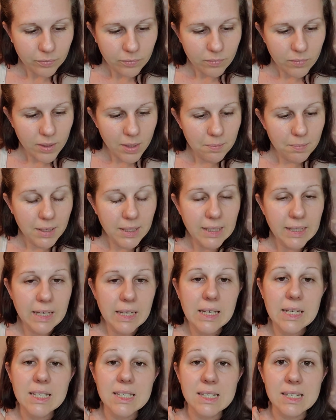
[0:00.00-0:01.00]

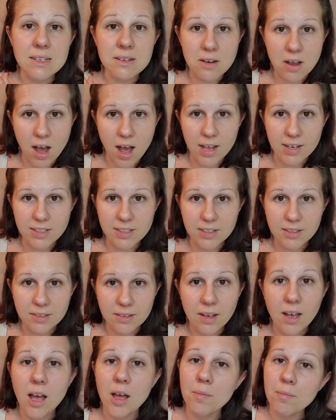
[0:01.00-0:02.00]
milia is not
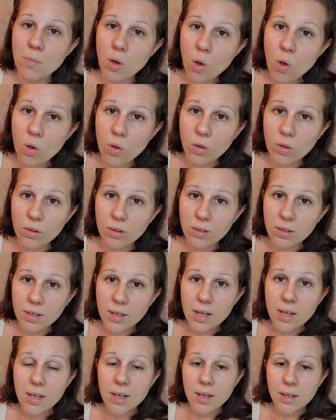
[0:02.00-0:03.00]
a mole.
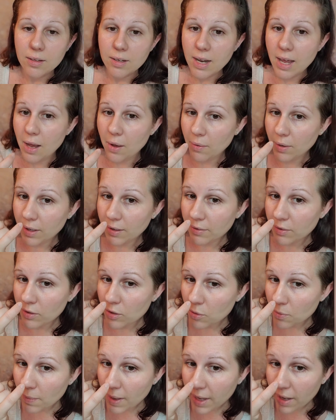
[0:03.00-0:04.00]
Now,
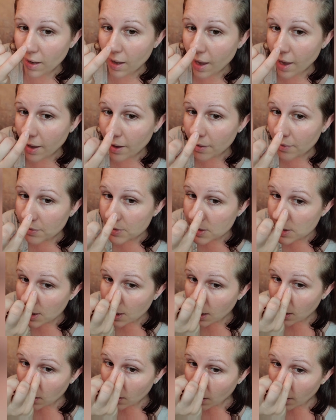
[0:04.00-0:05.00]
you may have
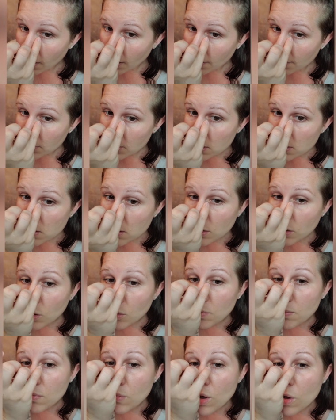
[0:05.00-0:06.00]
seen, I have this little
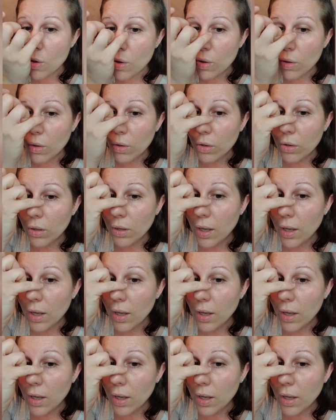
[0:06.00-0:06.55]
mole